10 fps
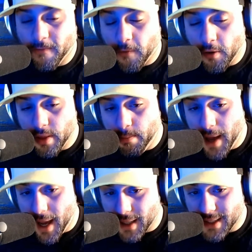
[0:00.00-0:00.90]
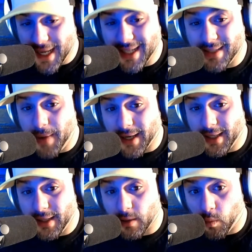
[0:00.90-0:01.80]
for the best,
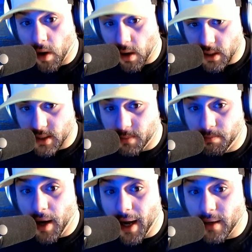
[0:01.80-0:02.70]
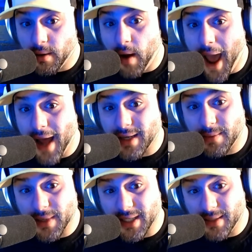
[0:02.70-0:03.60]
expecting the worst. But as
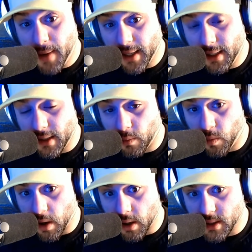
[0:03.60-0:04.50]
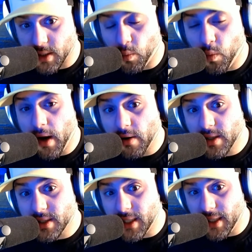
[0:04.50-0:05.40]
I'm expecting the worst, the
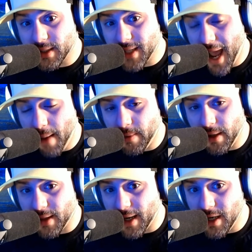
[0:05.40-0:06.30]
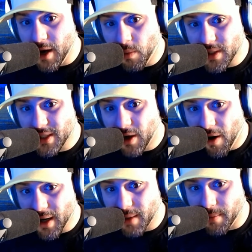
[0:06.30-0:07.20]
weirdest thing is happening that no one's
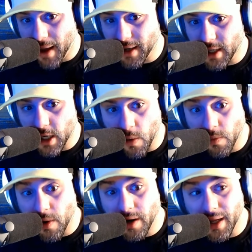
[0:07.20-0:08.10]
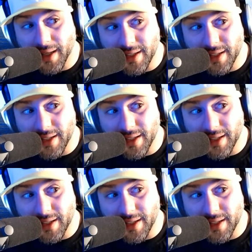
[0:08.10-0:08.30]
talking about it. No one is